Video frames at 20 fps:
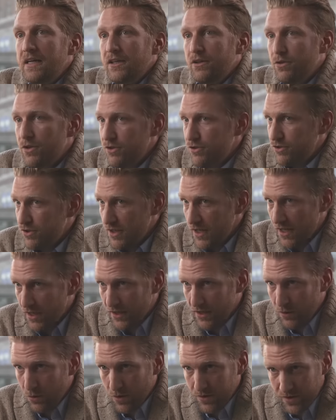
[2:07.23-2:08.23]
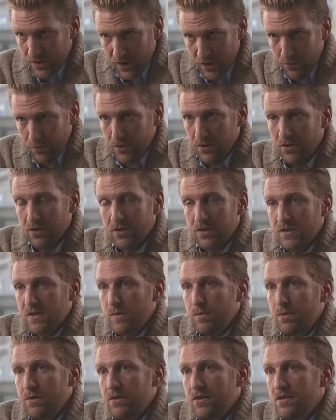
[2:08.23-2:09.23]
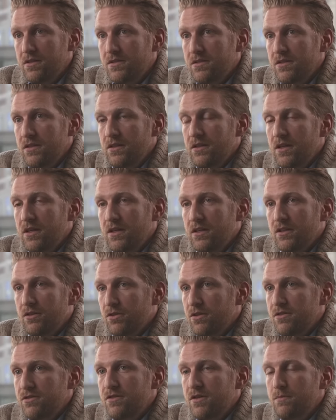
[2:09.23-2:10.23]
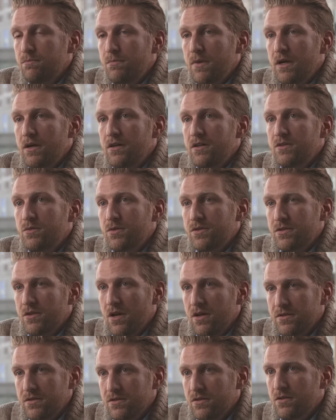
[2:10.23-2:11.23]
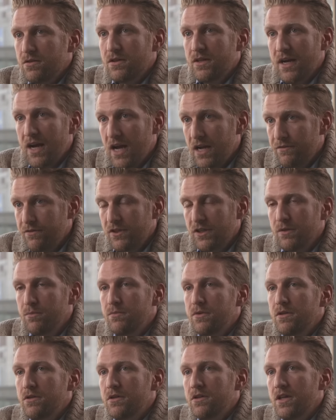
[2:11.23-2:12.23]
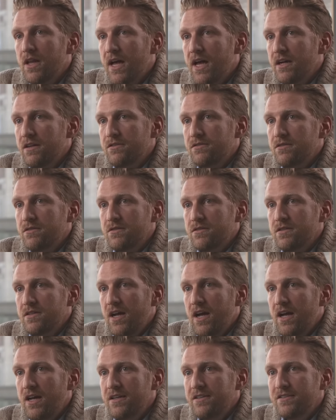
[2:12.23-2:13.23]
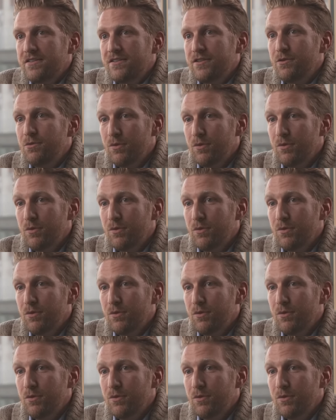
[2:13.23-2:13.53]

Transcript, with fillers: Christianity was a communal experience, and, and Christian marriage was also kind of a communal exercise.